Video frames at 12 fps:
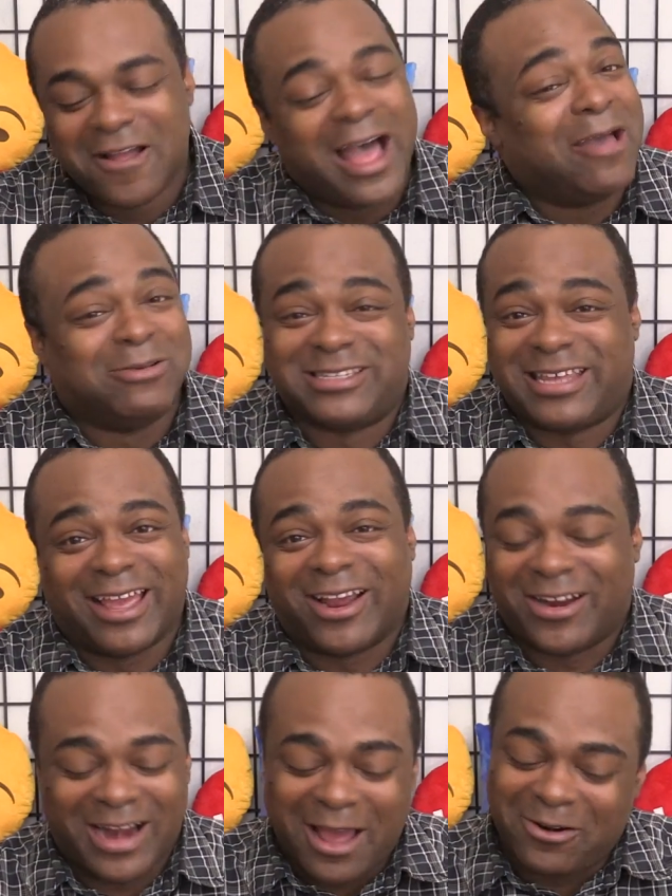I'm
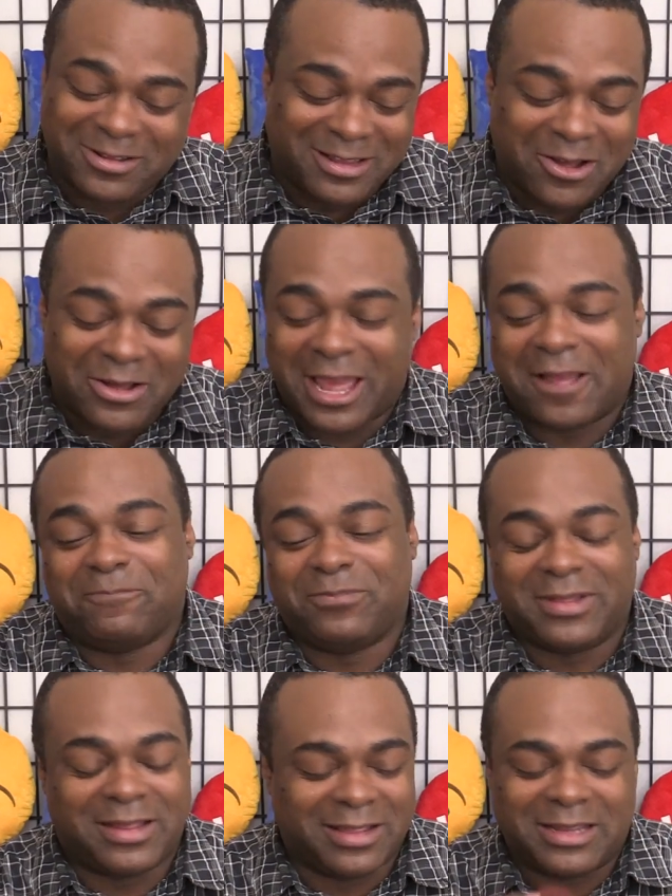scared, okay,
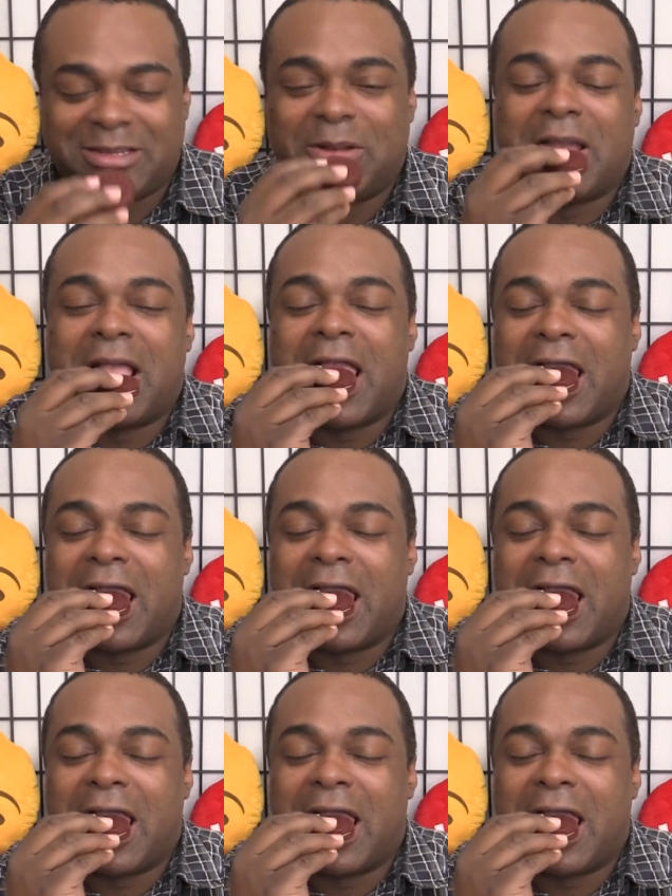let's hear it.